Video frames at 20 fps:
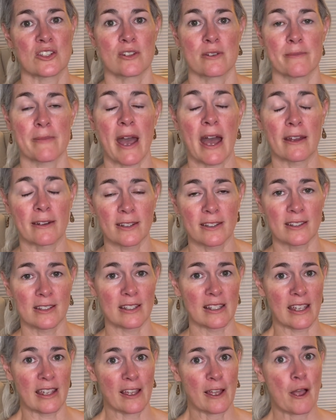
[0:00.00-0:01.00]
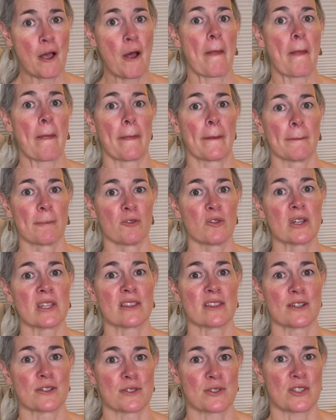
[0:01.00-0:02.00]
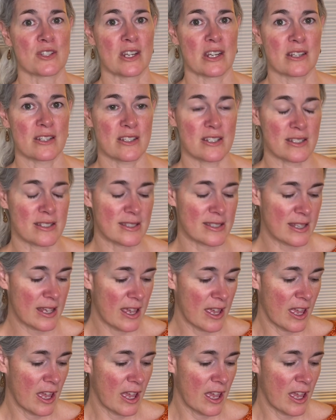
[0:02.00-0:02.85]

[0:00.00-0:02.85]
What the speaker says: dramatically with those changes,